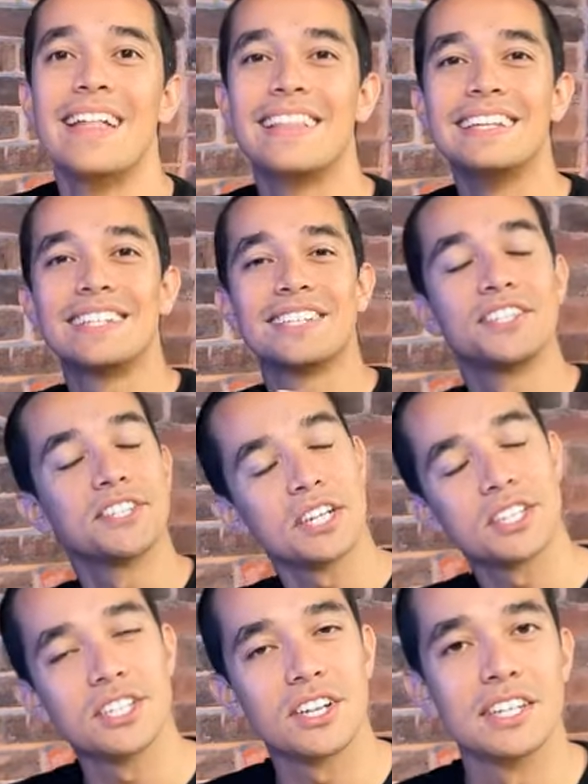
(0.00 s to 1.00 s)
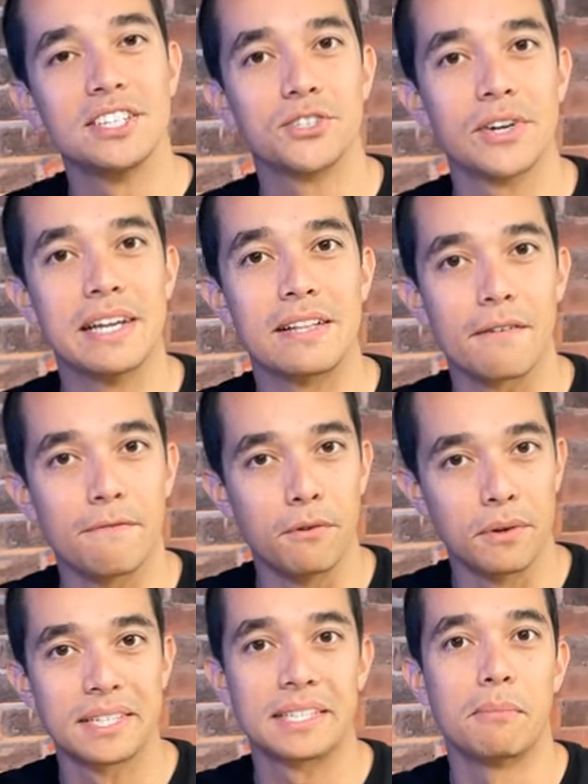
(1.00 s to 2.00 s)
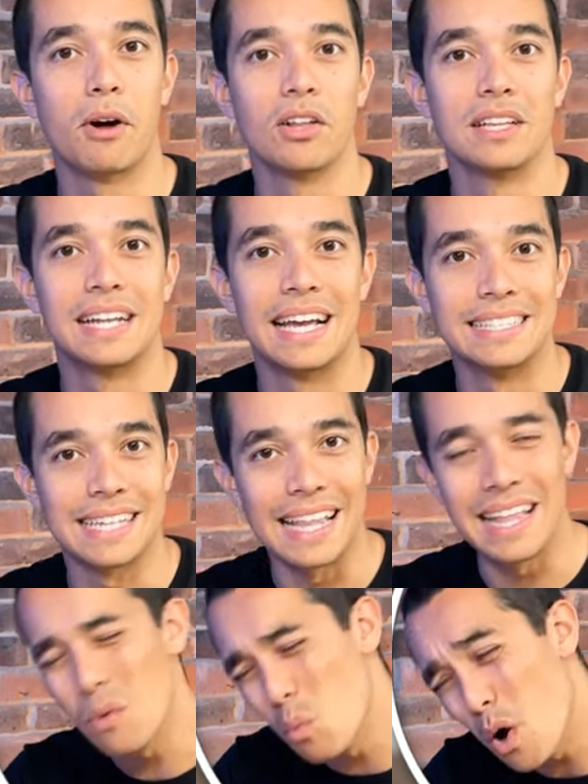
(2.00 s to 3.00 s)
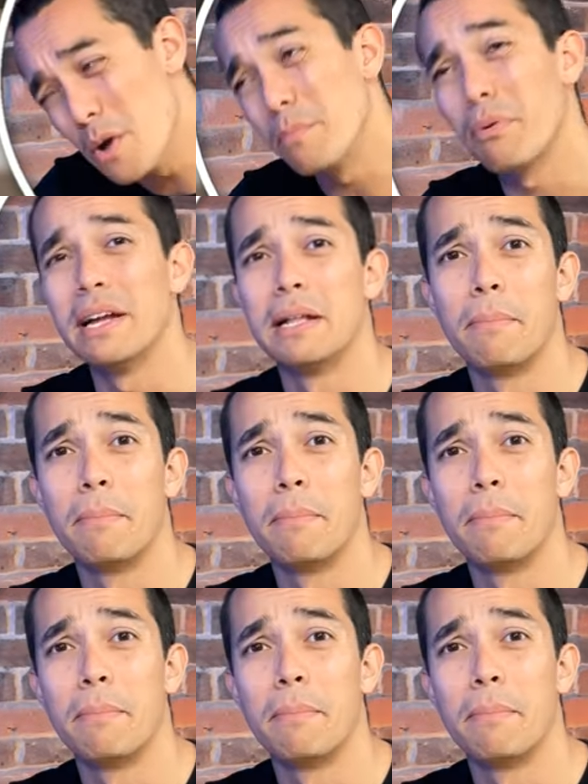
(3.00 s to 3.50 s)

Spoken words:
These are such a nice treat for the summer holidays, and they won't break the